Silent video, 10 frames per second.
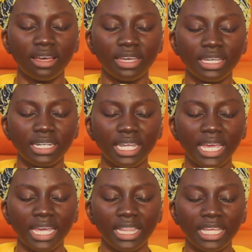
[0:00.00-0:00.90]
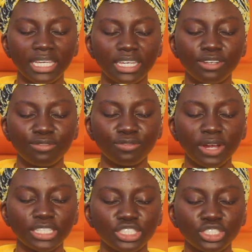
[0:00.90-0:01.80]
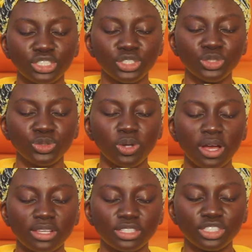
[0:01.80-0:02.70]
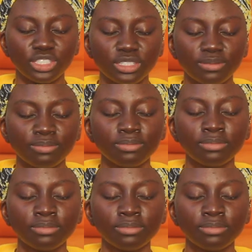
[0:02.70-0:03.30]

Inhaling in fresh new oxygen.